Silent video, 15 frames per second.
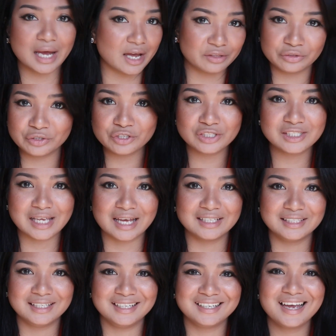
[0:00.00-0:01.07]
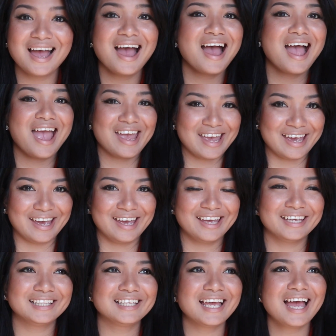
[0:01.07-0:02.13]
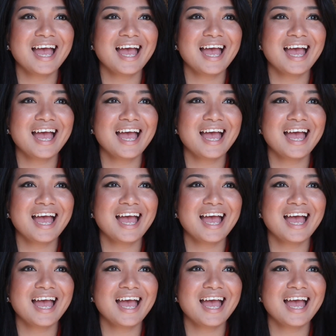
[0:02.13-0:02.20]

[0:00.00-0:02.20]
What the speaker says: understanding it.